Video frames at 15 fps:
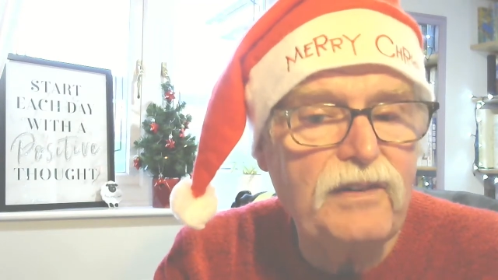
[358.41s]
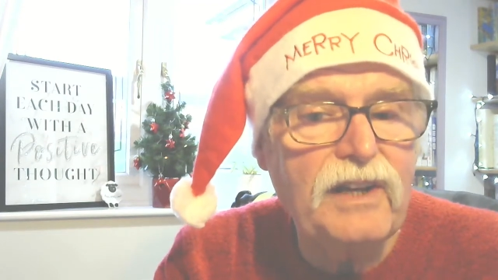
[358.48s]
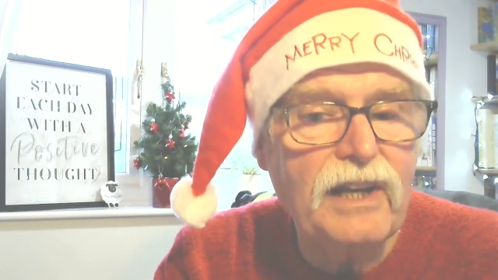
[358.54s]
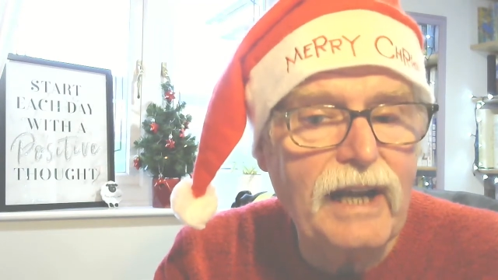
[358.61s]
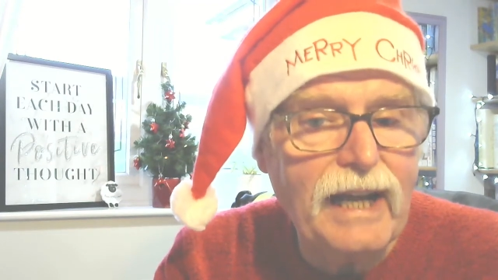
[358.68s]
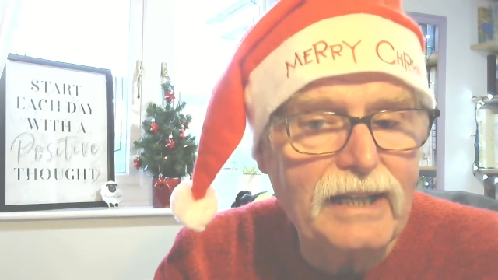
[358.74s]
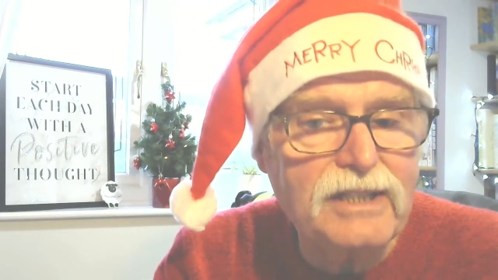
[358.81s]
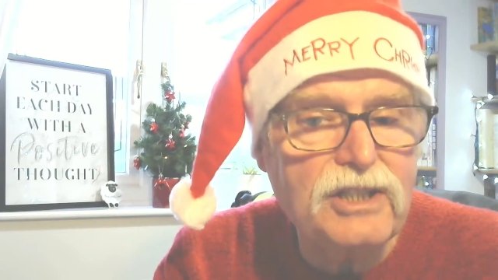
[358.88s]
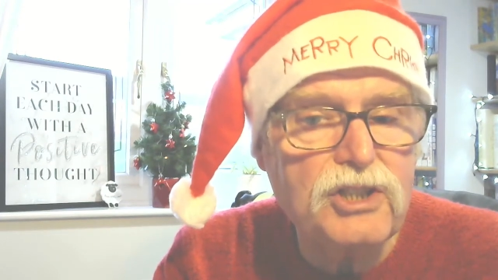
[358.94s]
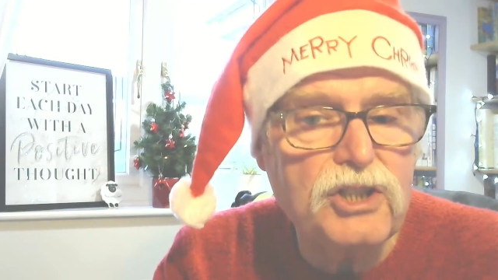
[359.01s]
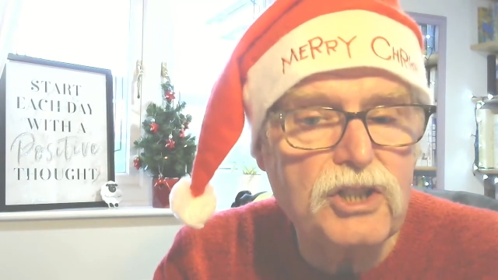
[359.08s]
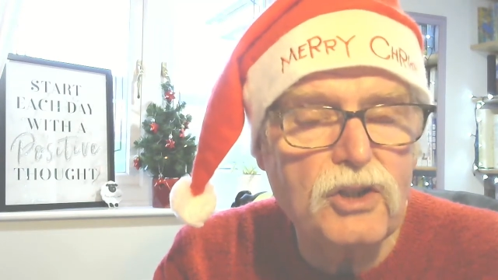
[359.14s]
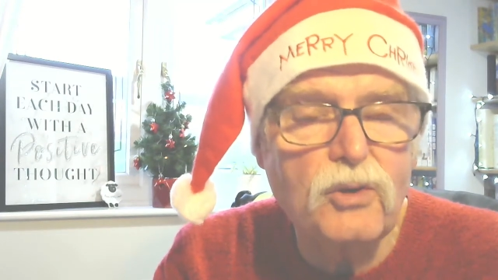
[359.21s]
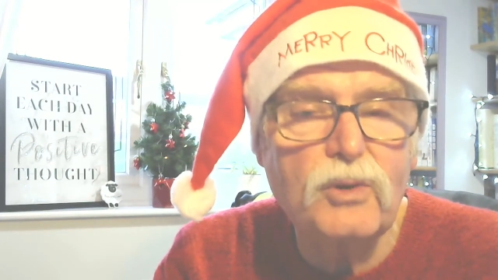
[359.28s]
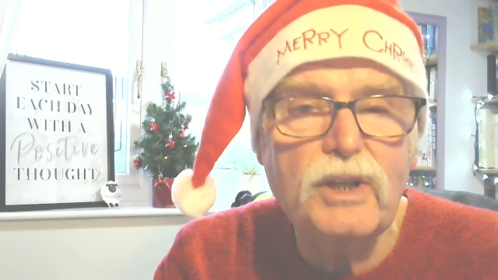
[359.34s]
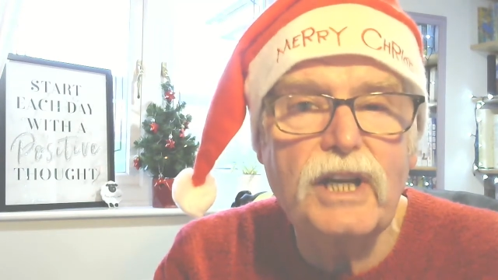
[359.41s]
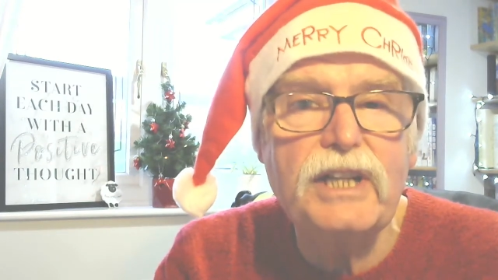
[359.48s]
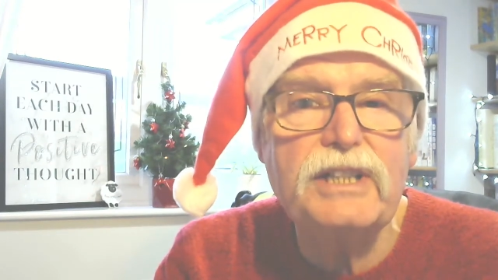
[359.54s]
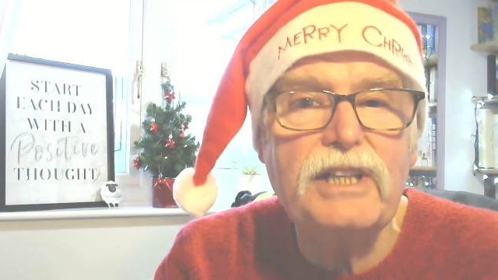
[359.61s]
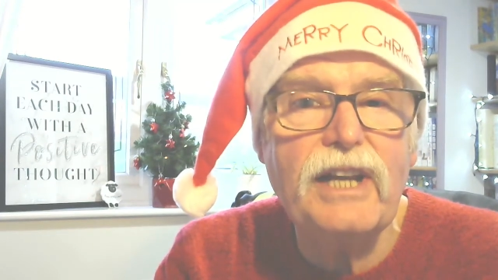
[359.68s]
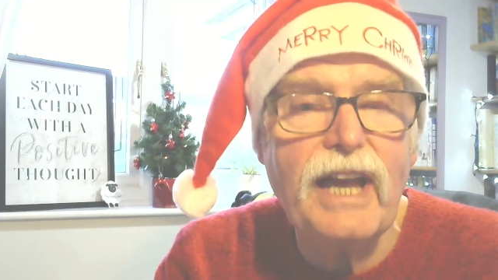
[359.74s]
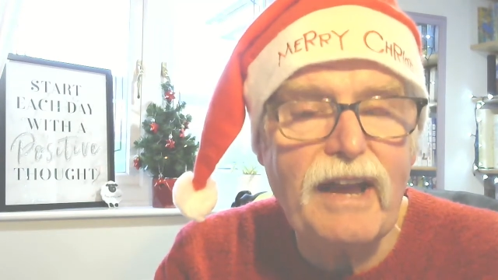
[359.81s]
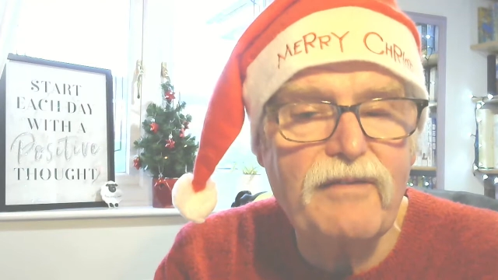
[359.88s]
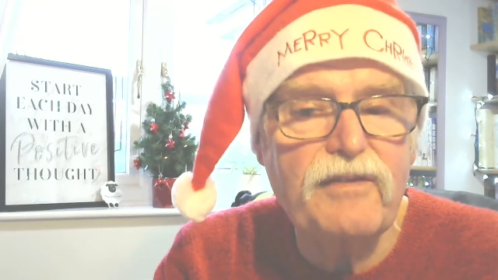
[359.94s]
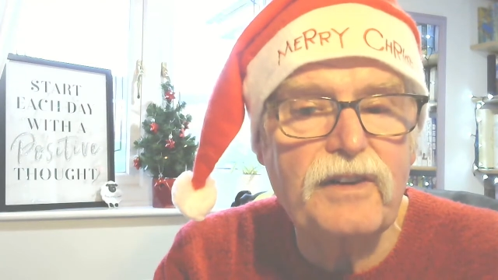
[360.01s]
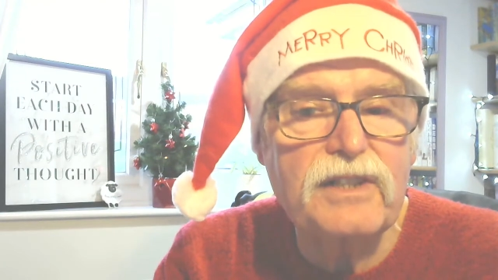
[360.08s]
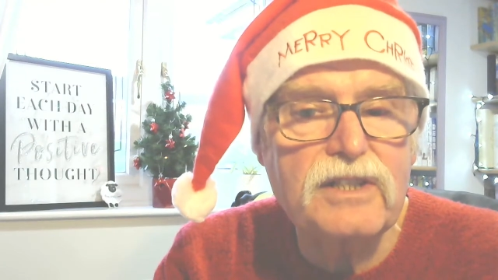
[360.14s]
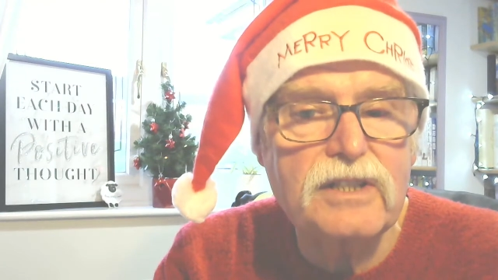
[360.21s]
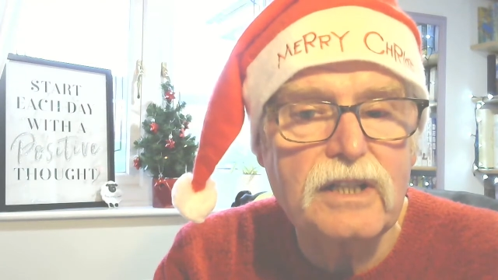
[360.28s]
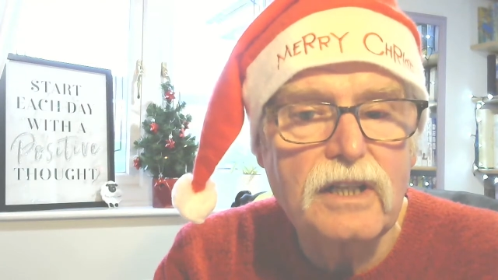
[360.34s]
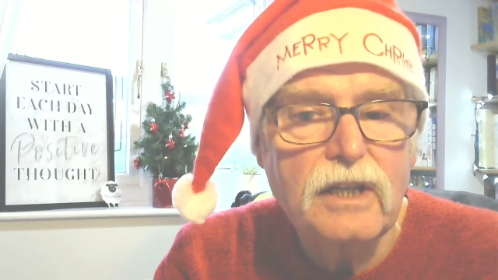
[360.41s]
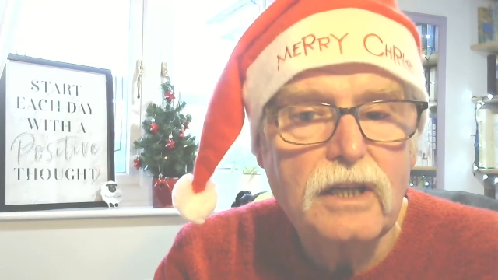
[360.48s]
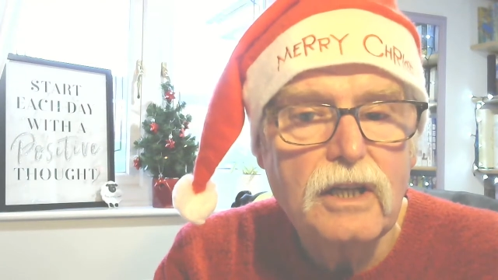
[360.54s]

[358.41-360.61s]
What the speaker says: your attitude and your effort.